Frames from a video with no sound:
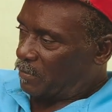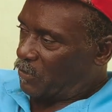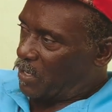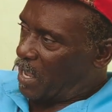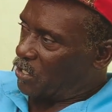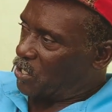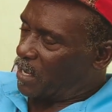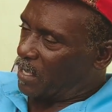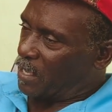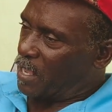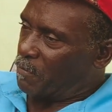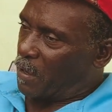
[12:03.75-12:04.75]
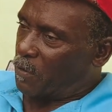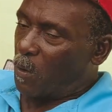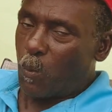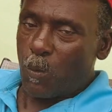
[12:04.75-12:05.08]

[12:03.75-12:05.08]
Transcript: Yeah, try kill man. Go work.